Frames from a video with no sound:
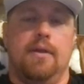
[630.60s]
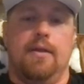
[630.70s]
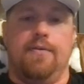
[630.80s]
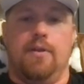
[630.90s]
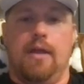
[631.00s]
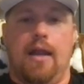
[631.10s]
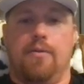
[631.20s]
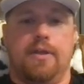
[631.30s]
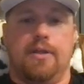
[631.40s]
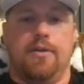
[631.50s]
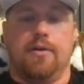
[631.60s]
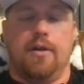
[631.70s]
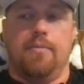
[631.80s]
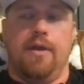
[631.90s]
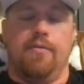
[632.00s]
if you, I don't think you're going
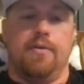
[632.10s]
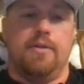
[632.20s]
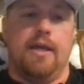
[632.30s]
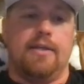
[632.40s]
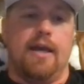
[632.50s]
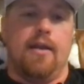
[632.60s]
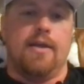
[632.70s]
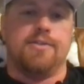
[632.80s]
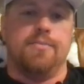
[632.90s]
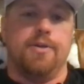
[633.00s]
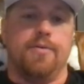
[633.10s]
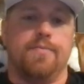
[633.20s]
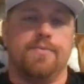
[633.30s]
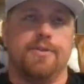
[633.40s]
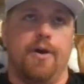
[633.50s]
to be able to take down SMU.
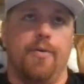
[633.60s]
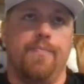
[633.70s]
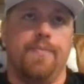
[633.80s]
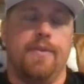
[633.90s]
So,